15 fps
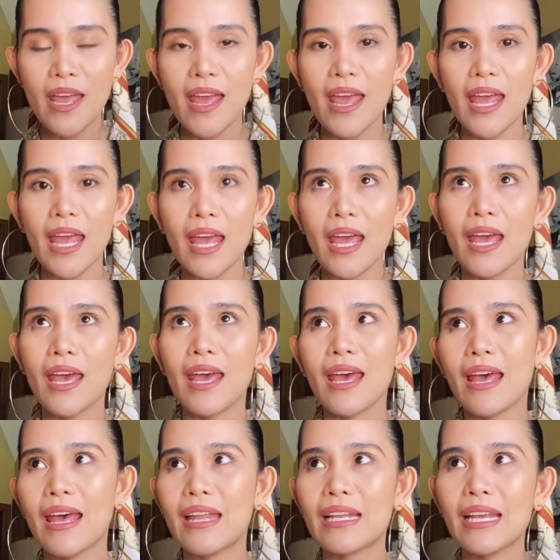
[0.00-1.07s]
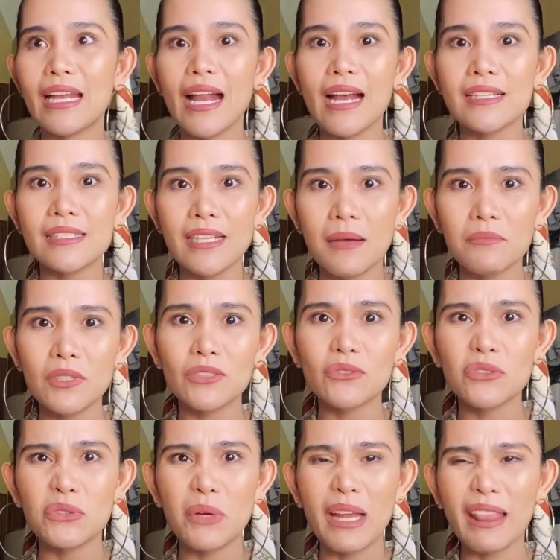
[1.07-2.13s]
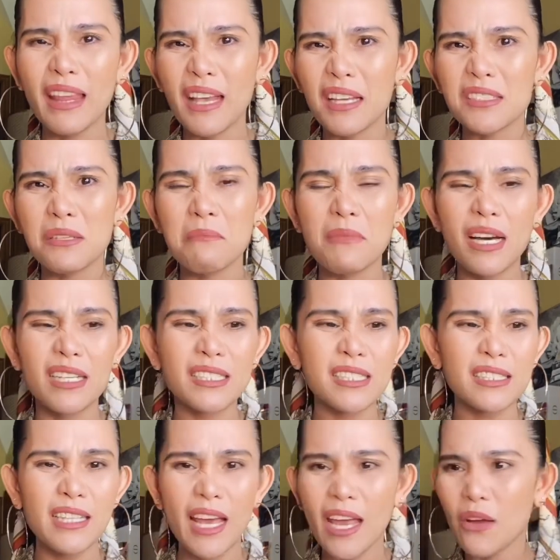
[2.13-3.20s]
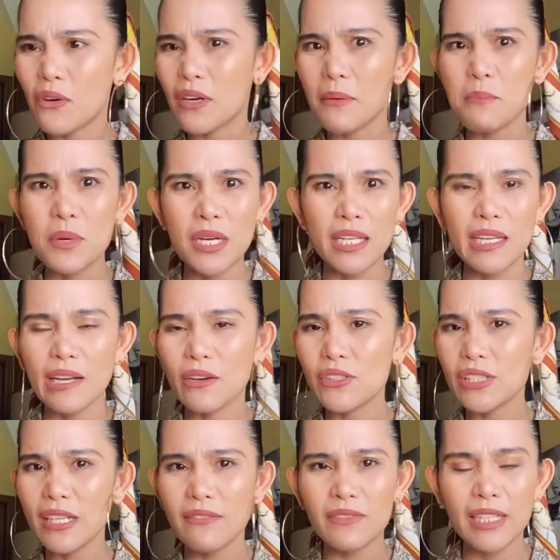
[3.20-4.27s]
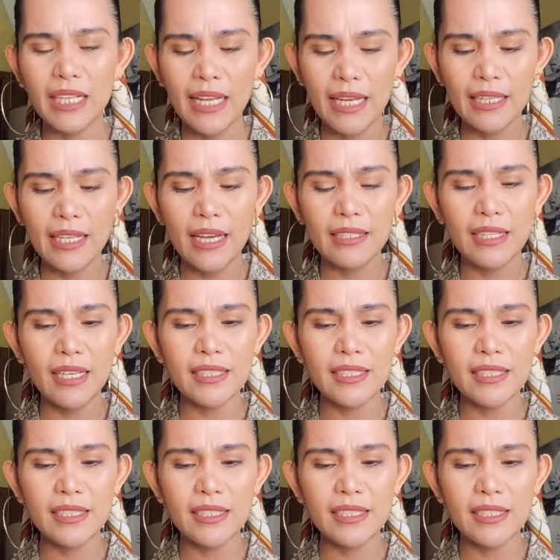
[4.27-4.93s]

and it has something to do, I think it's a Mother's Day or a birthday or something like that.